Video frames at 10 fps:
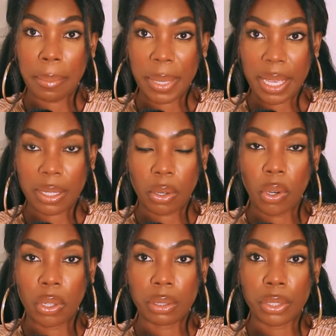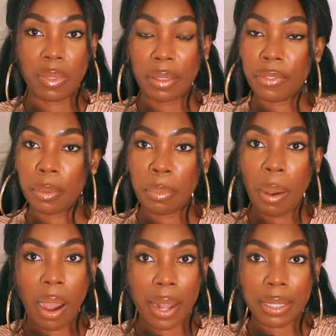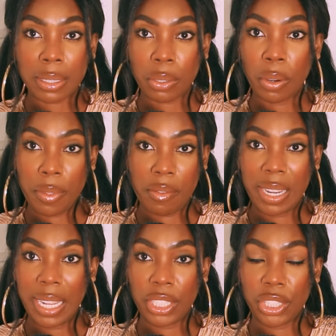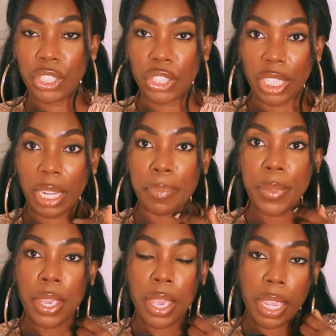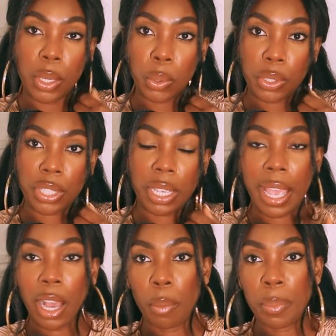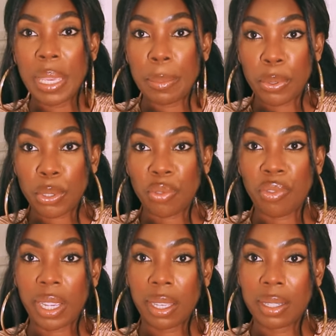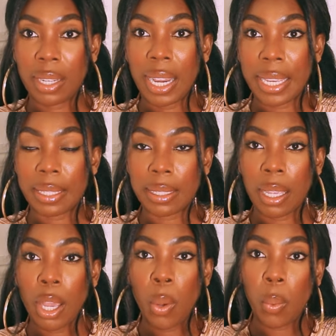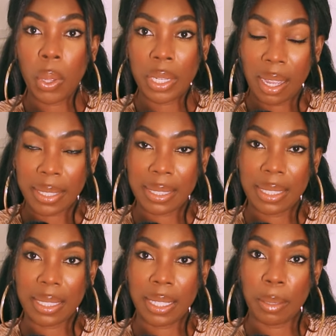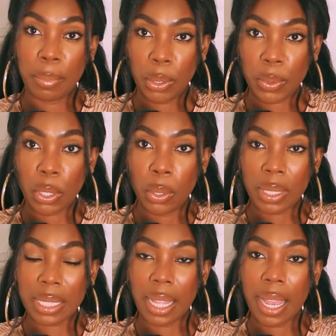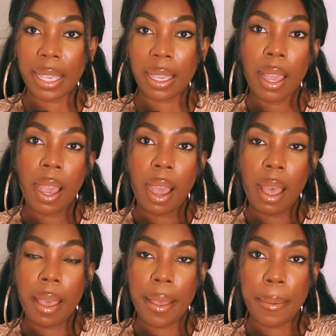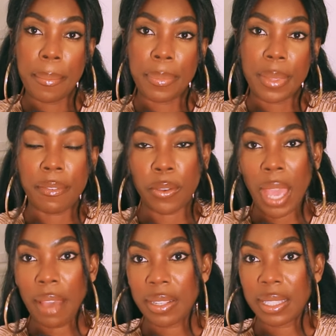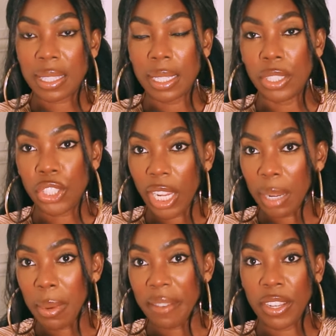a bit on different parts of the relationship in order to help people to recognize what narcissistic abuse looks like. Um, if you haven't seen, check my